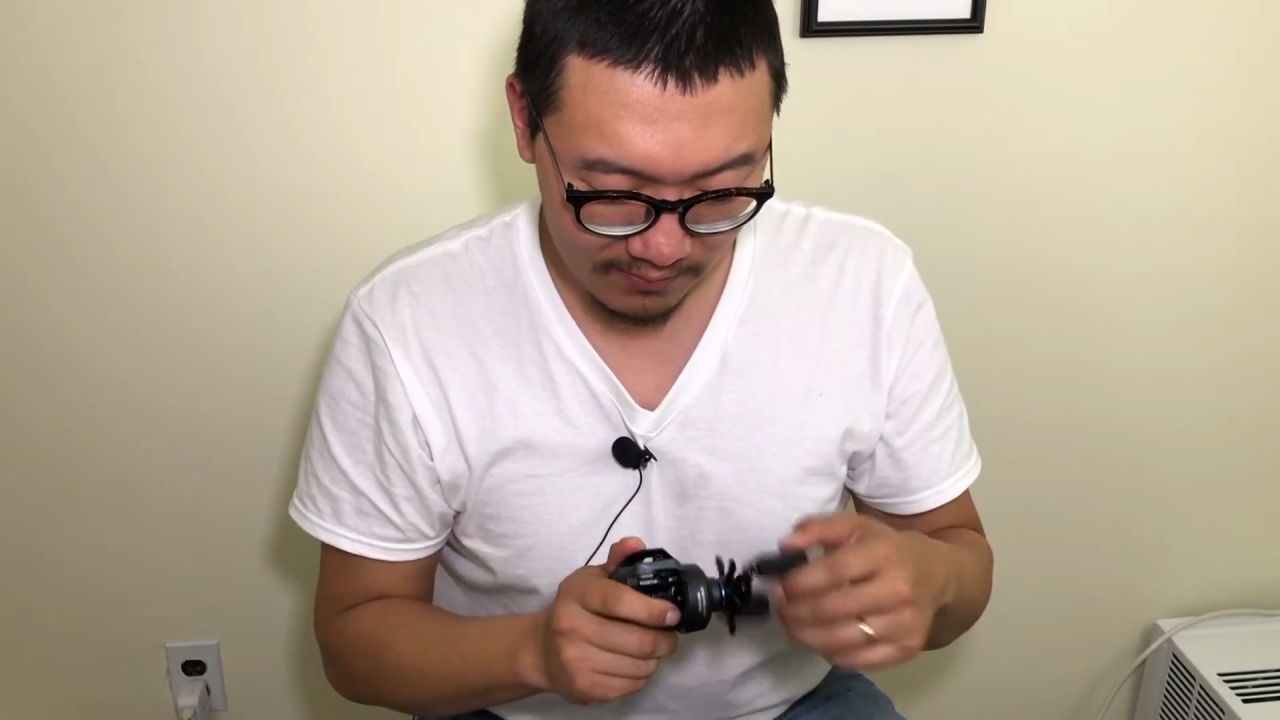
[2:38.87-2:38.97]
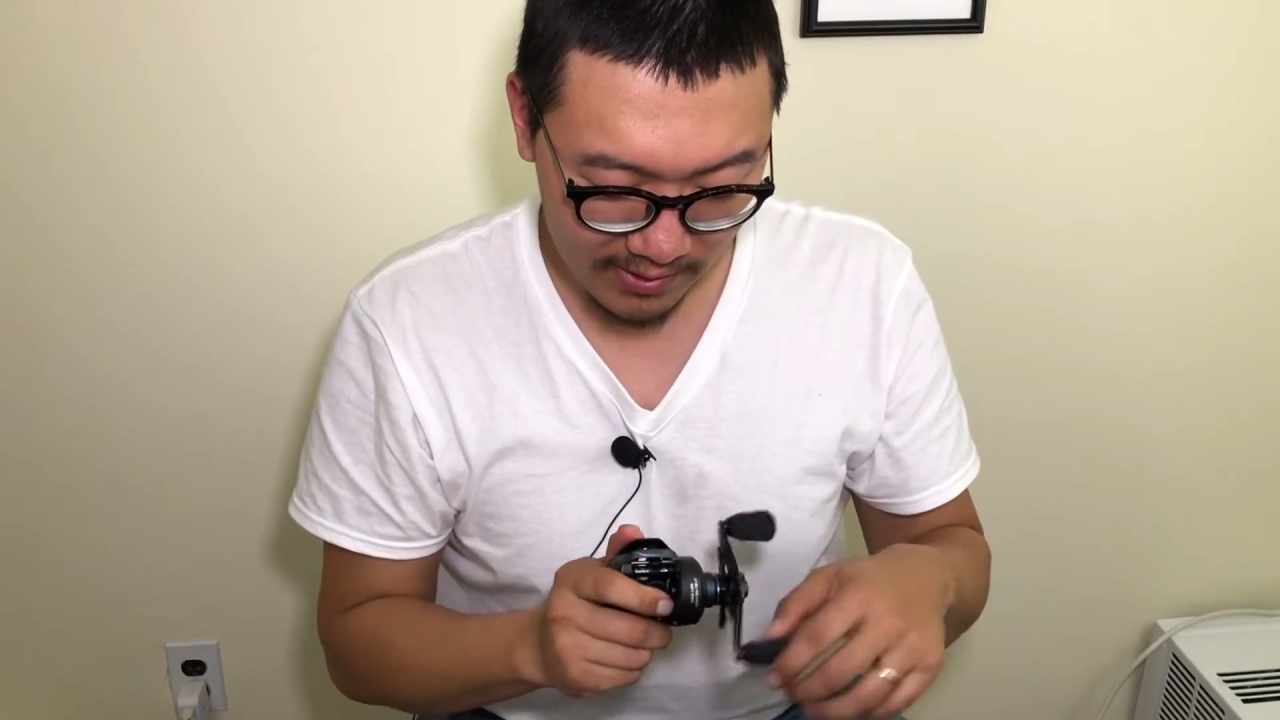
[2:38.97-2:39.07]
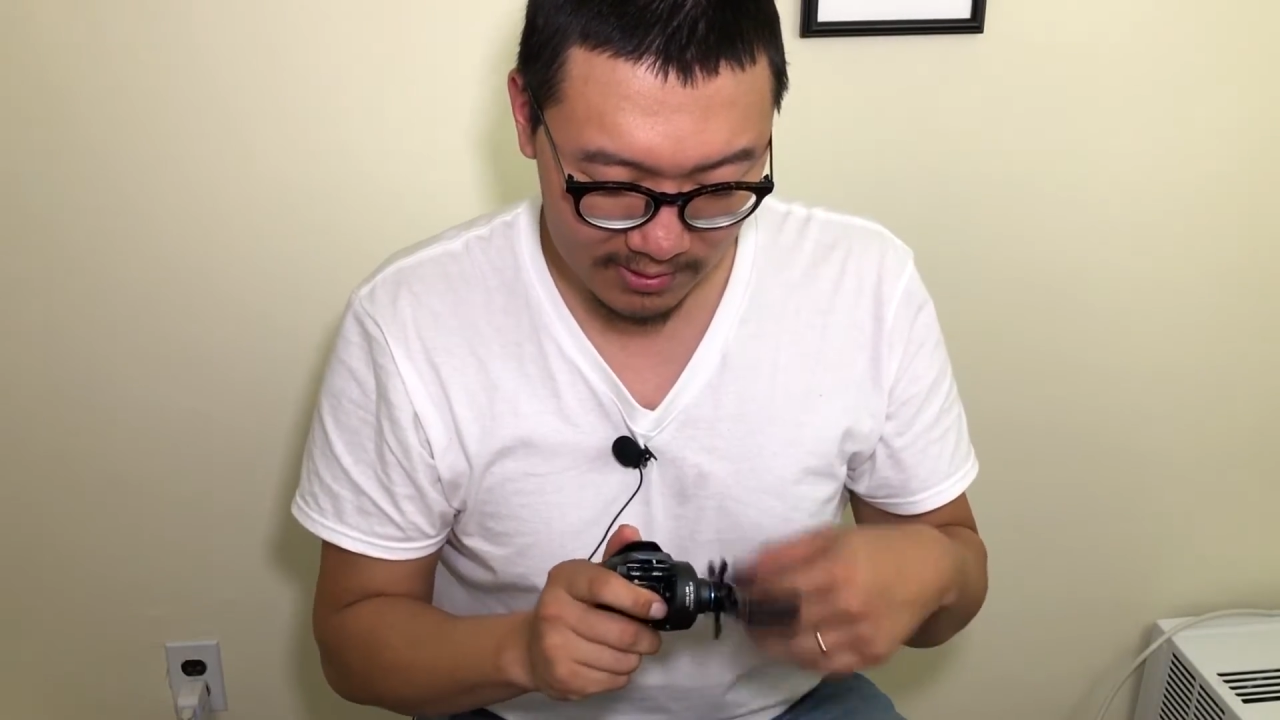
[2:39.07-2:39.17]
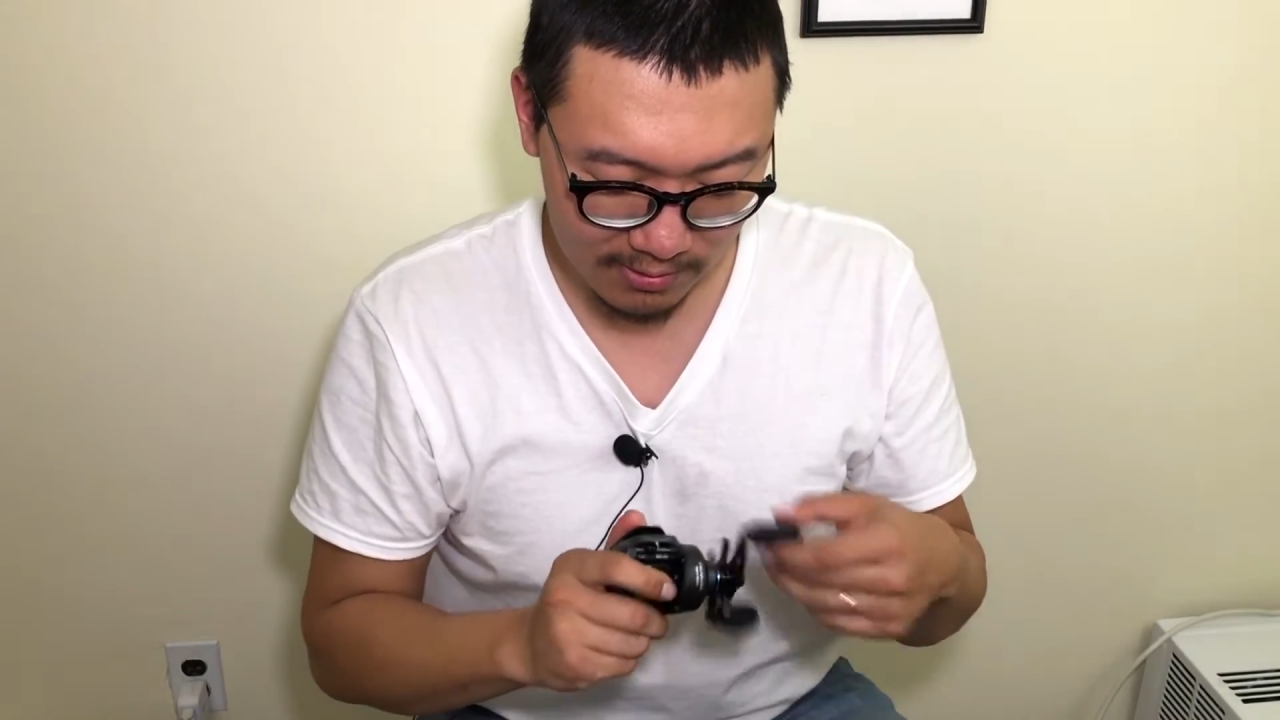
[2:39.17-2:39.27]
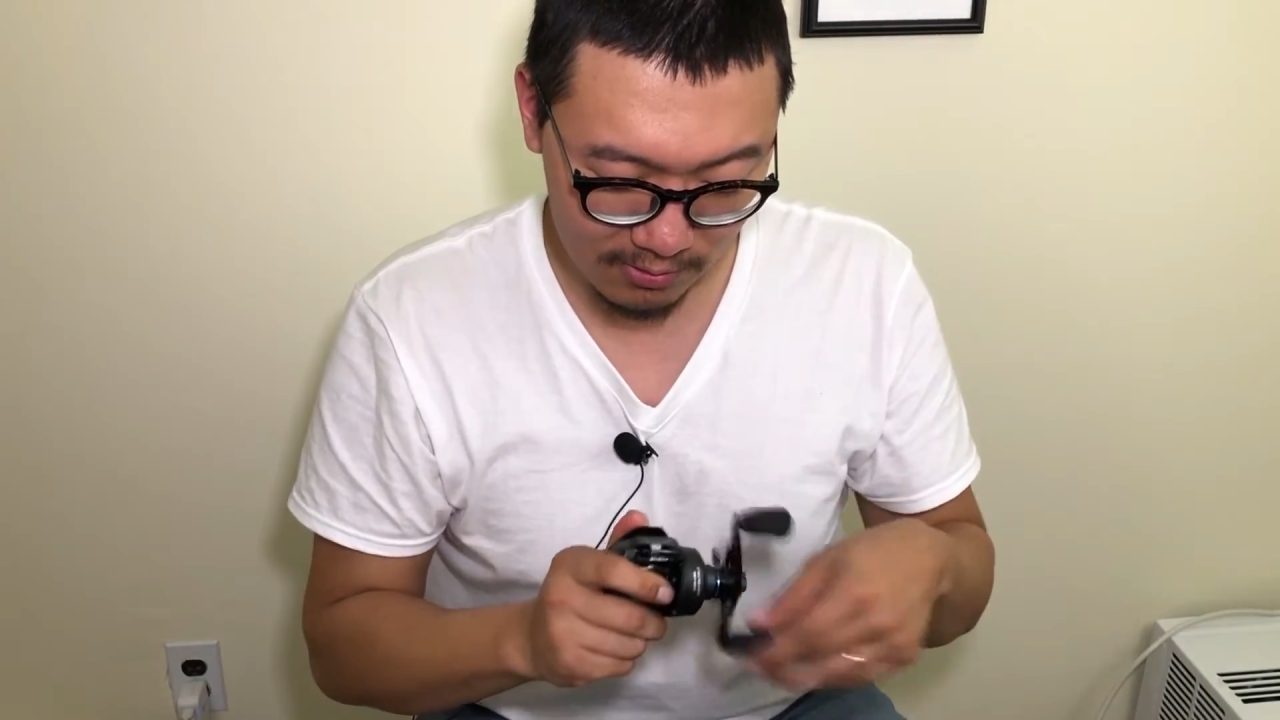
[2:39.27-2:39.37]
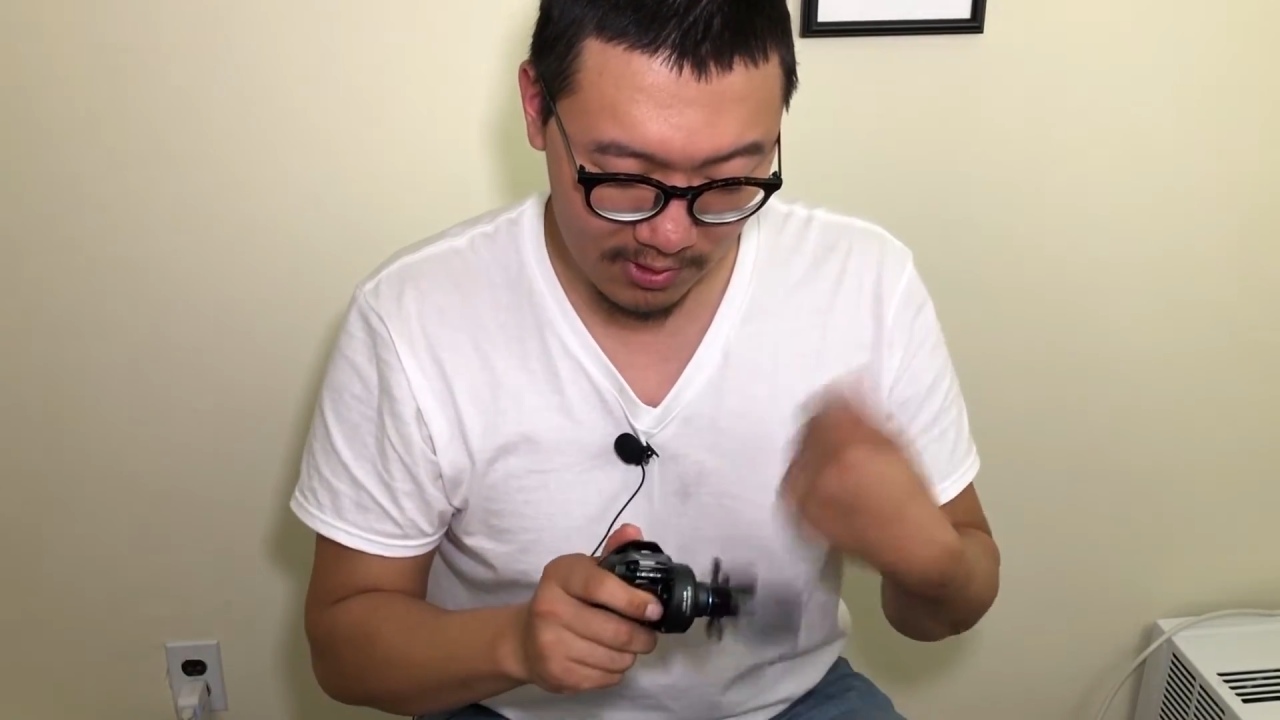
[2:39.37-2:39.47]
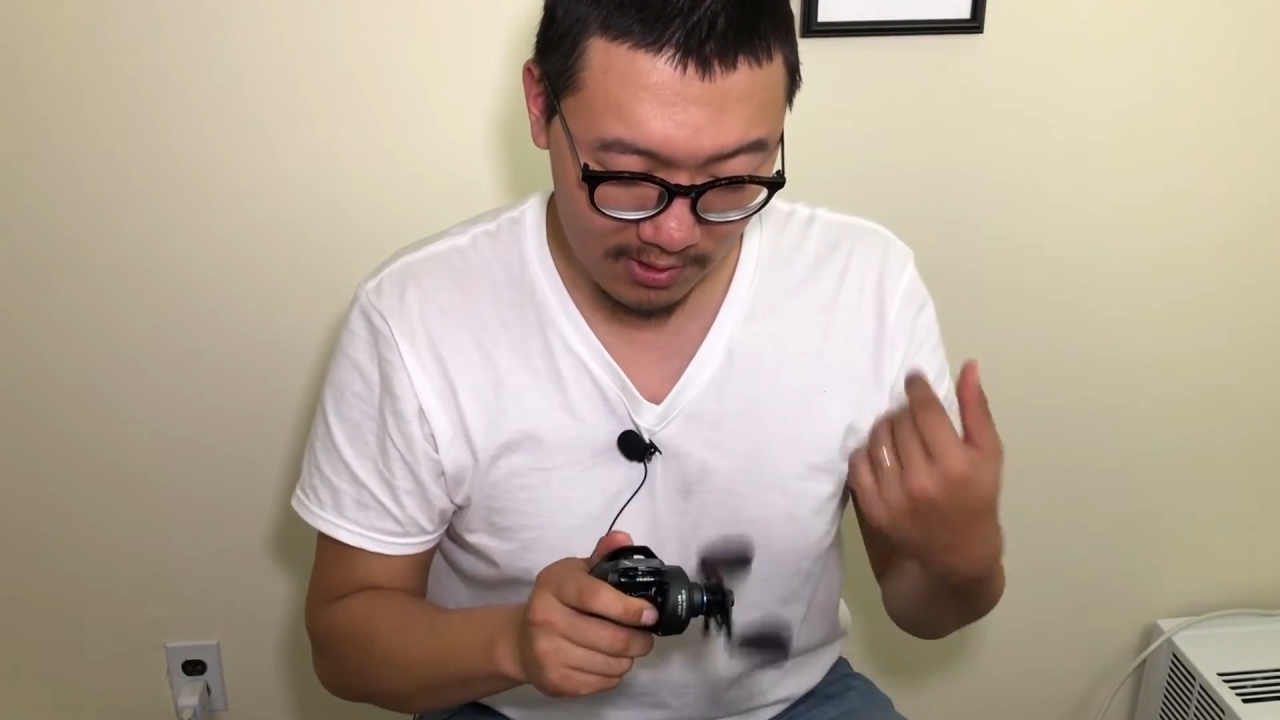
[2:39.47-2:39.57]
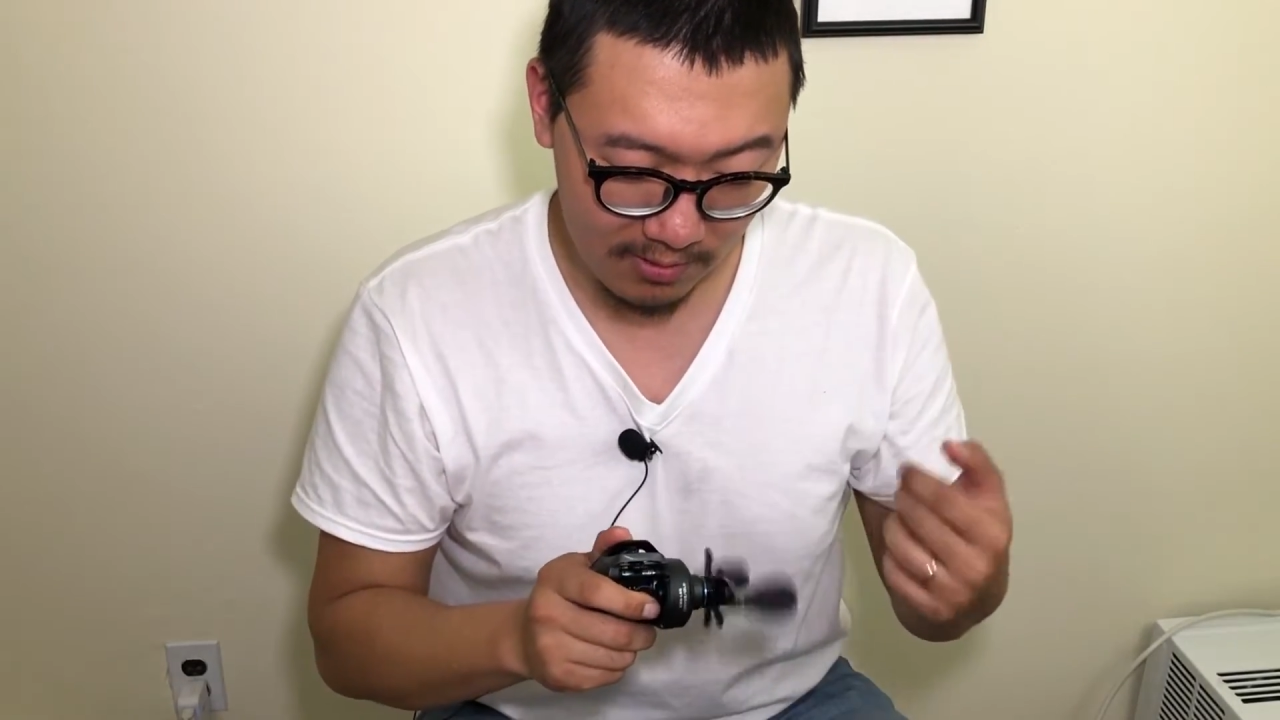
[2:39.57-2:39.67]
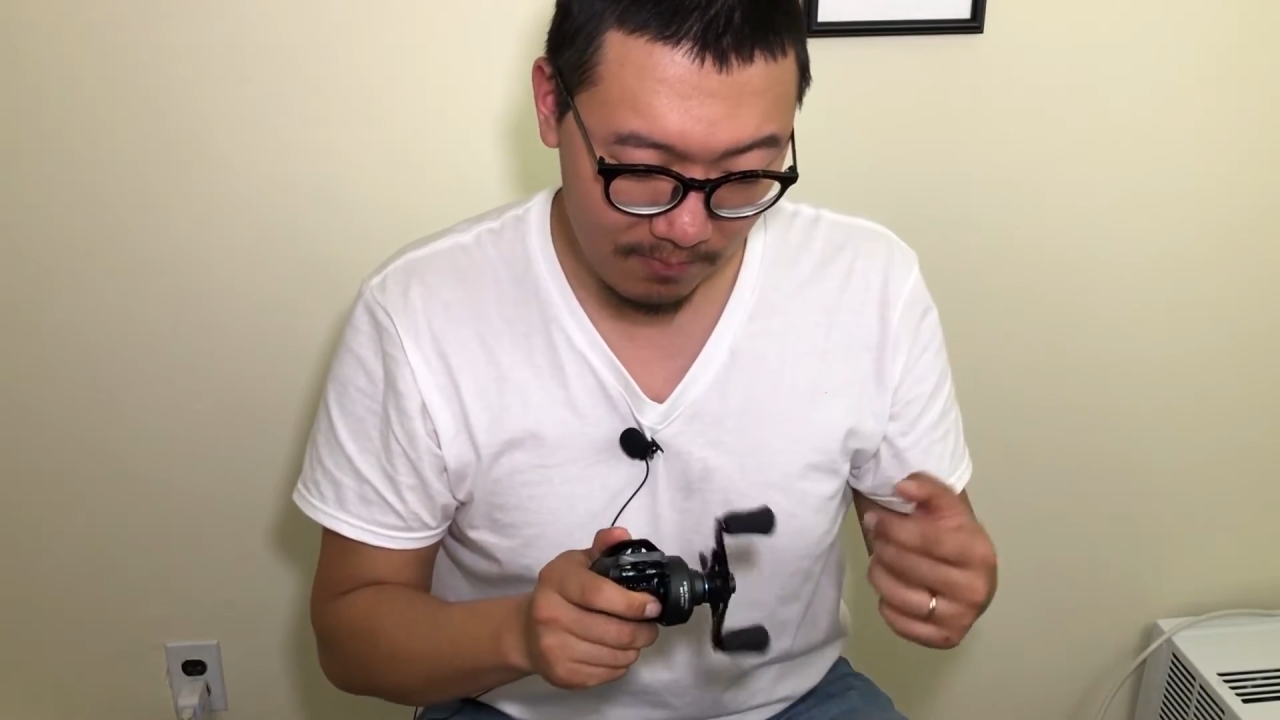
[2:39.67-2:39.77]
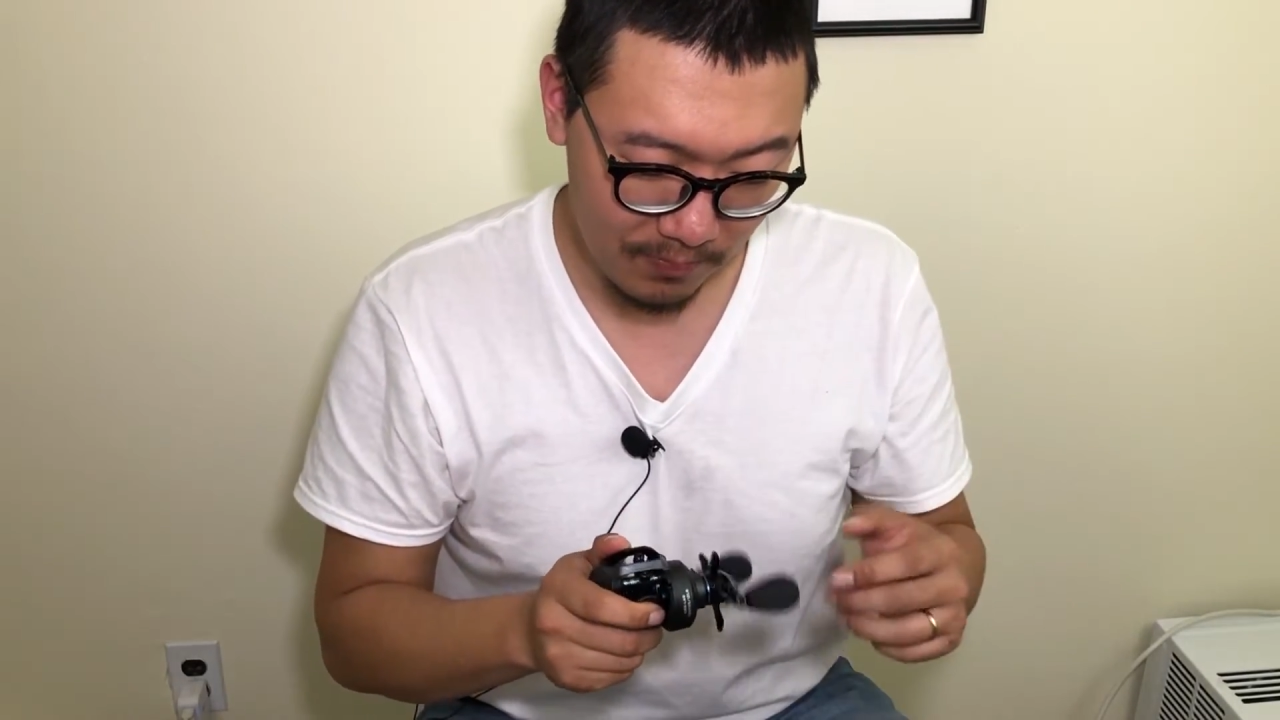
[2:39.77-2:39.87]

fancy looking.